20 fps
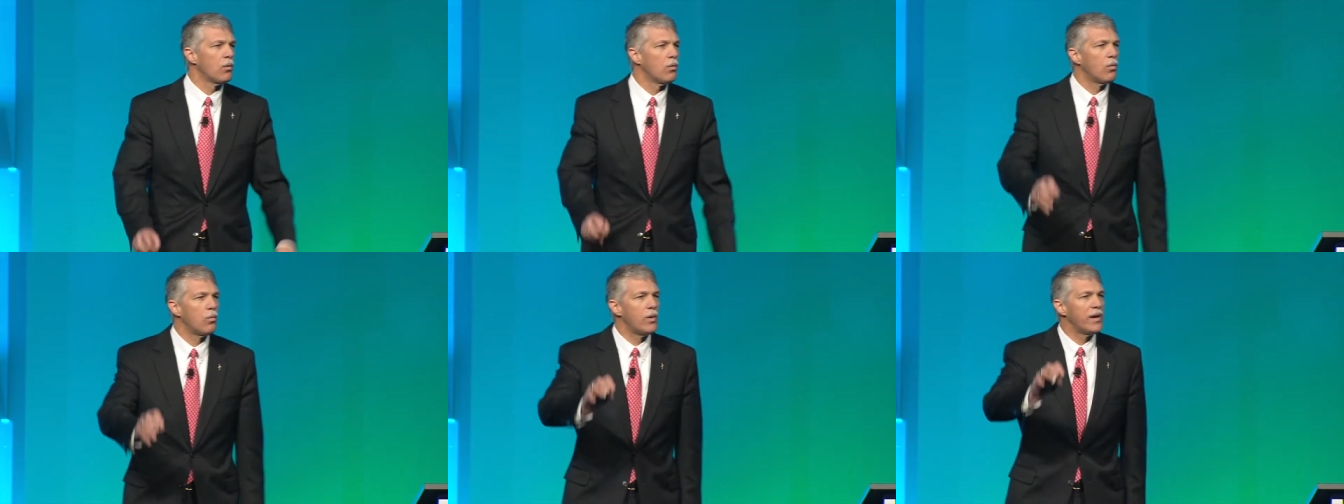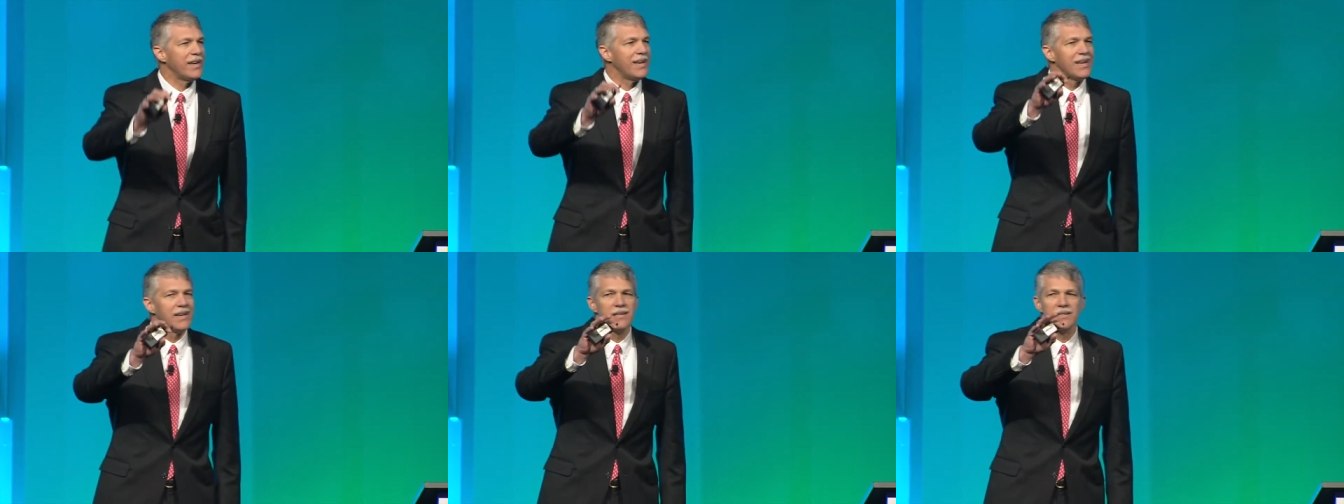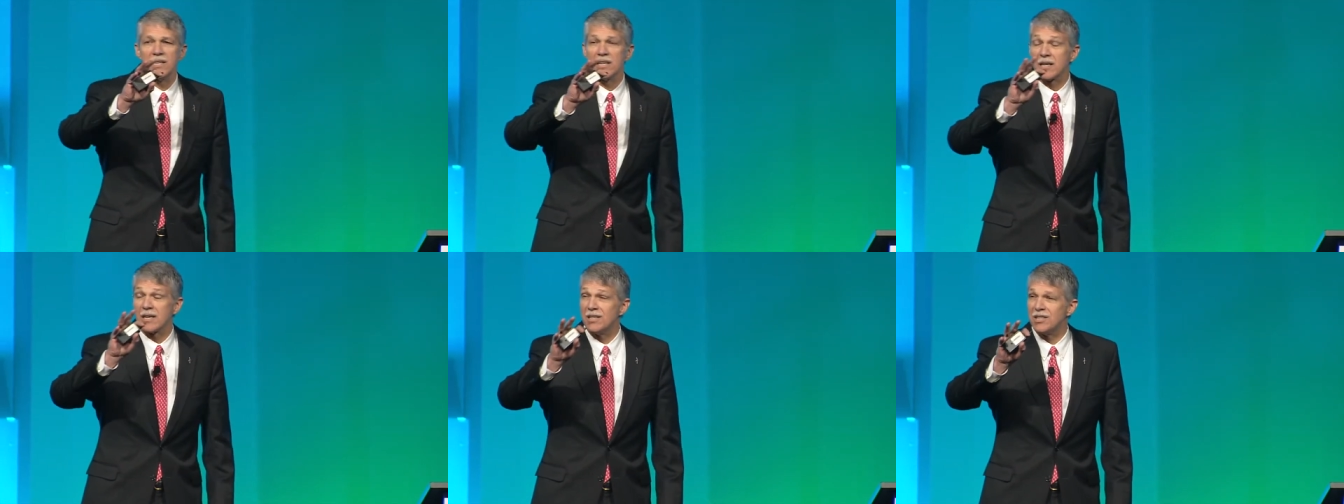We needed
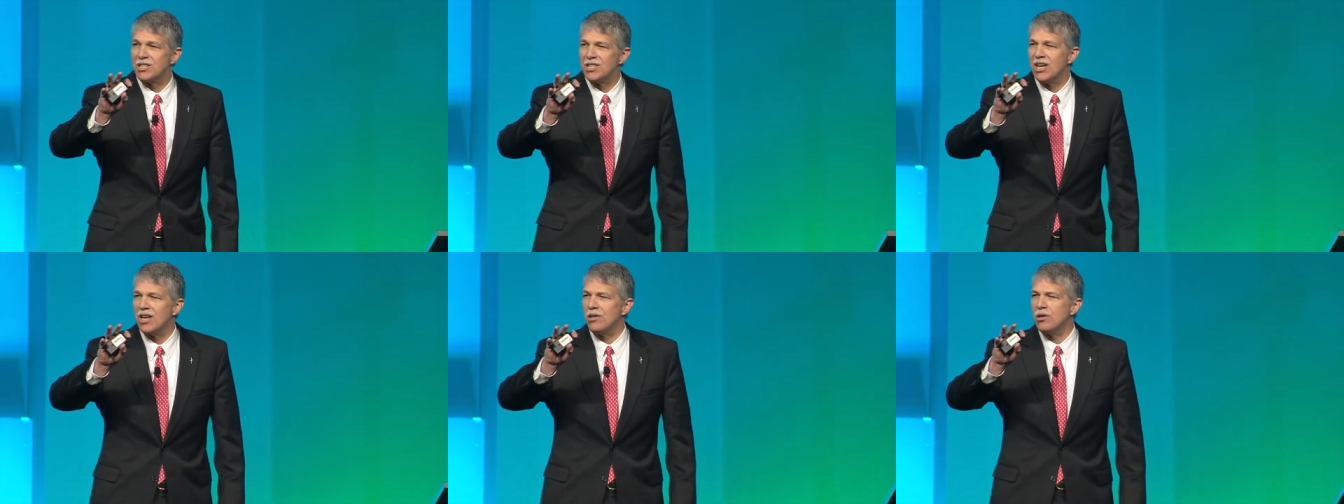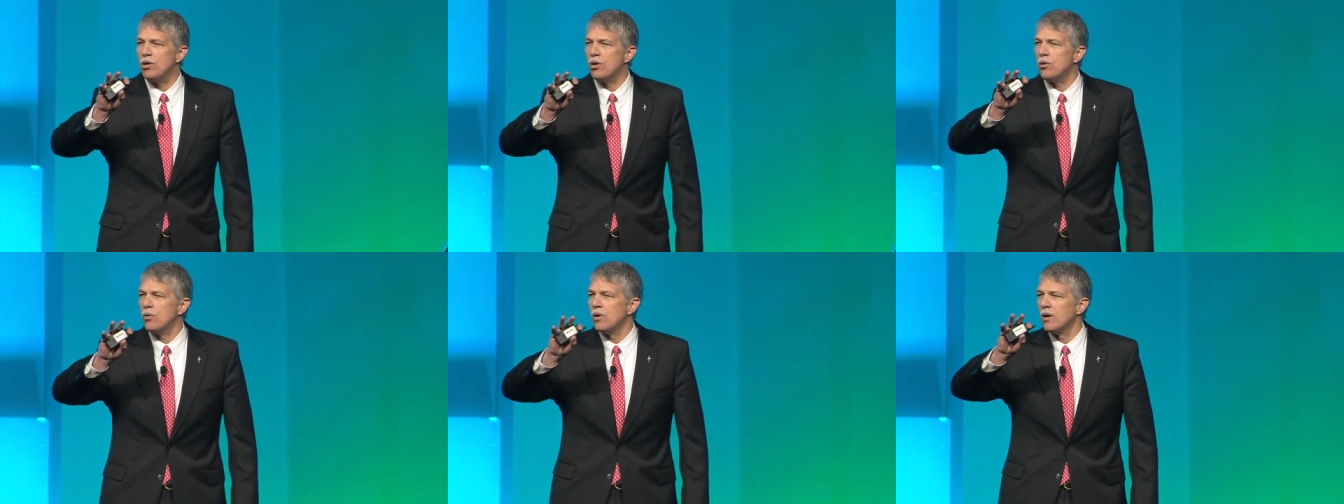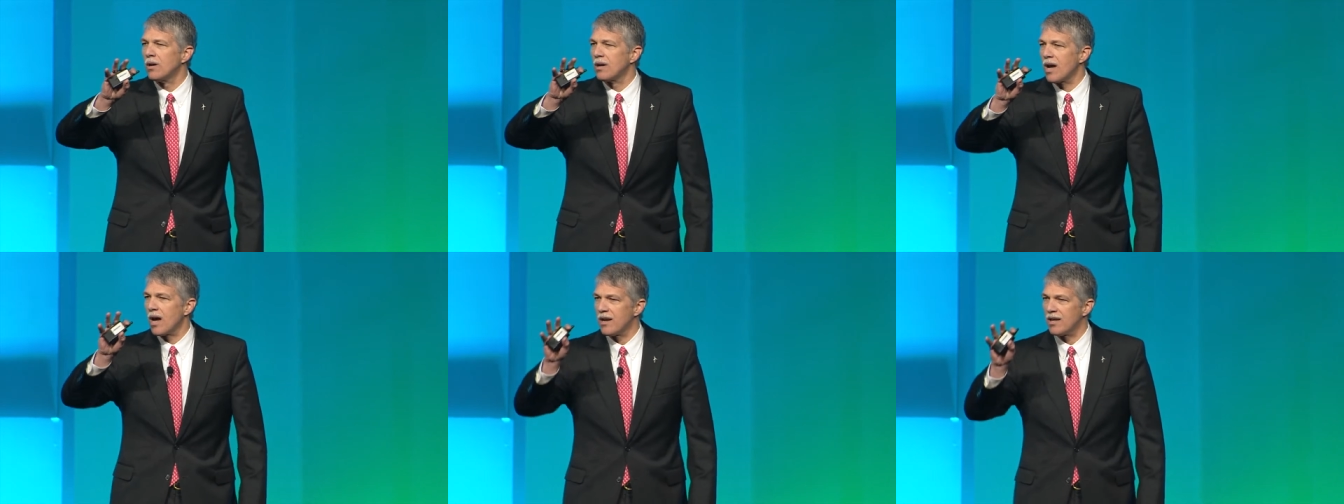to continue
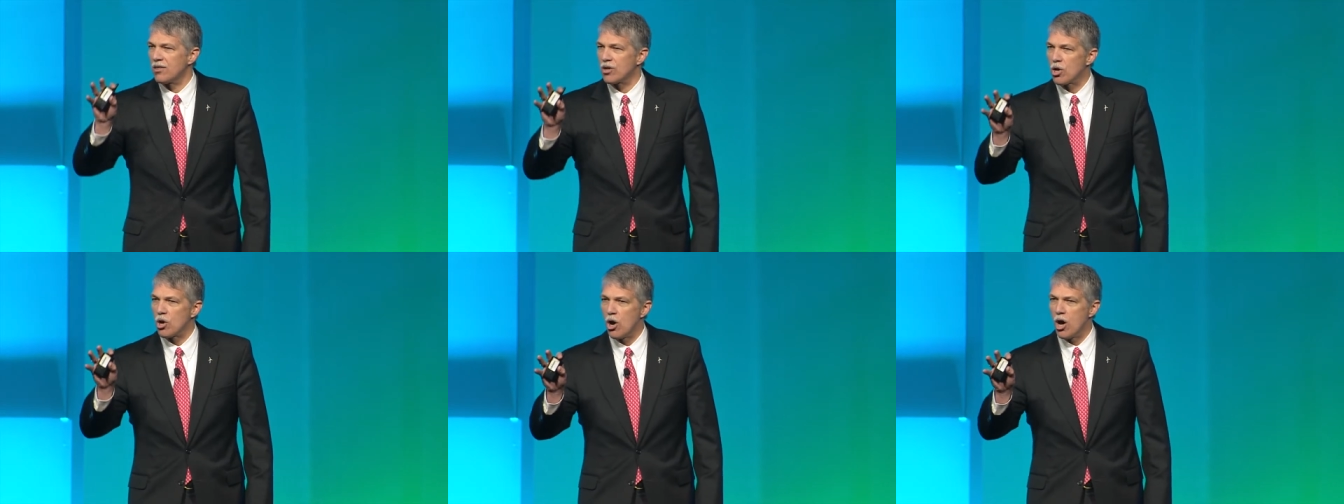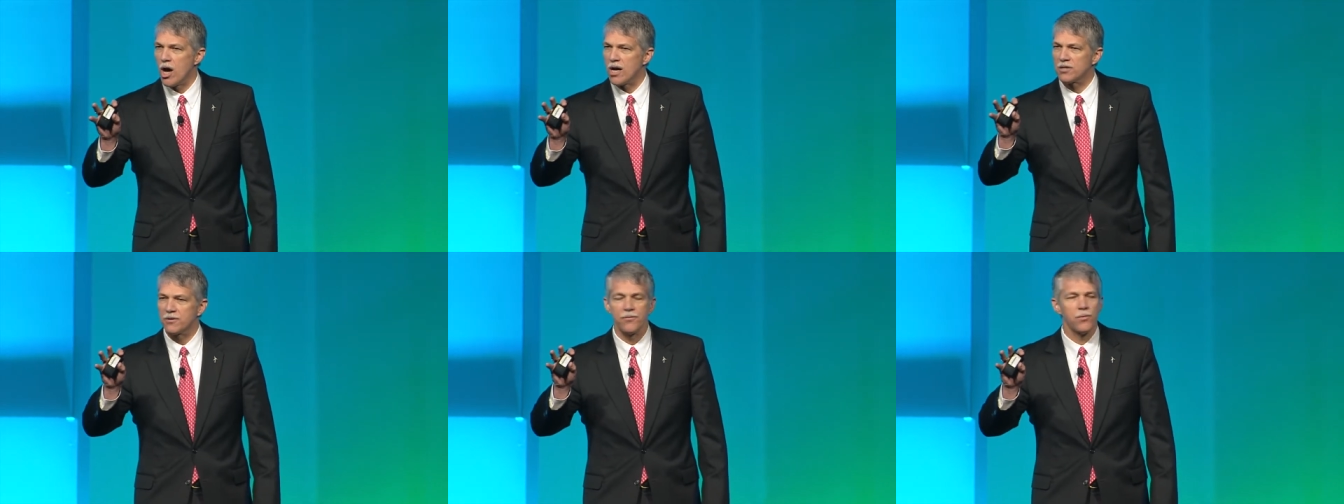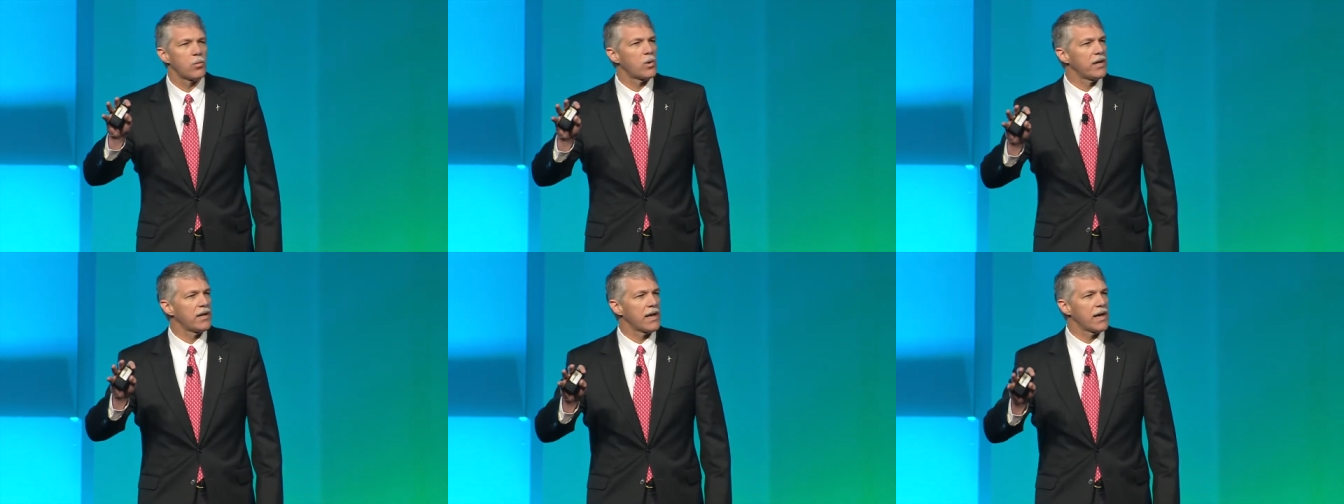cutting the cost for
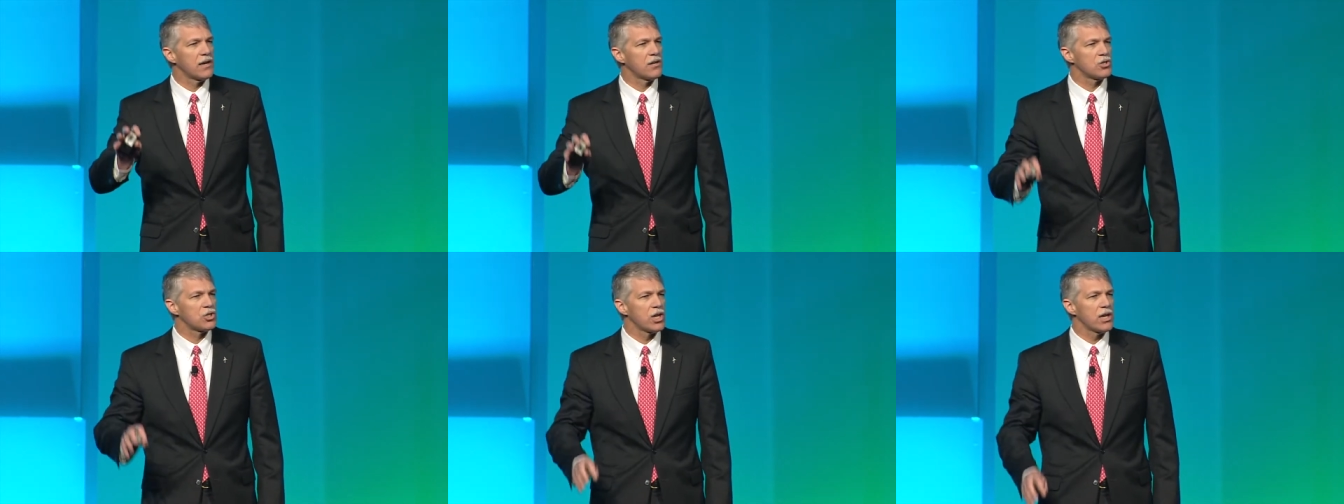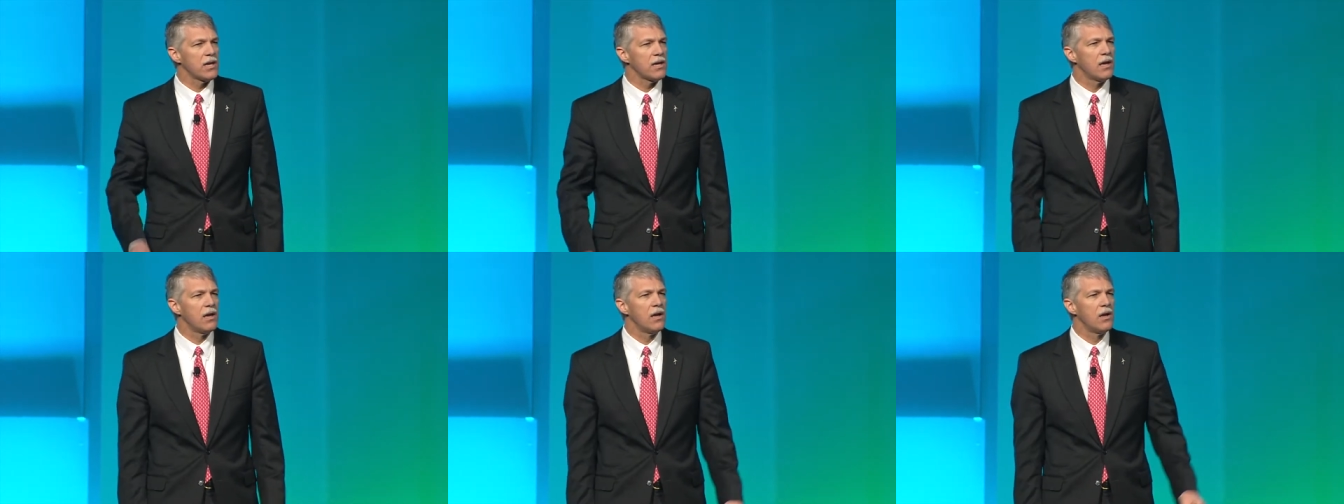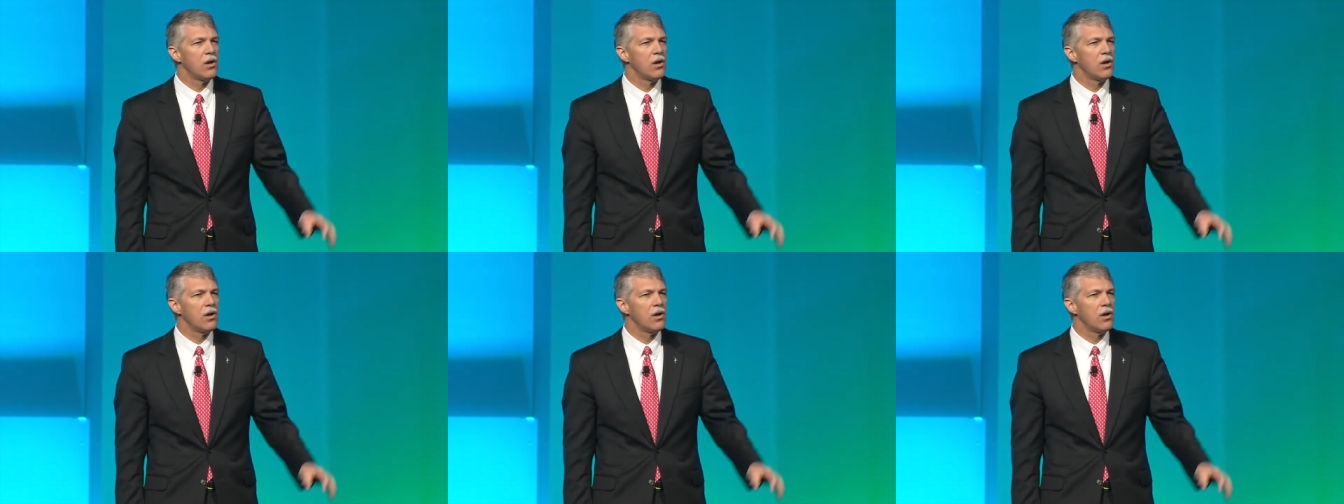wind energy.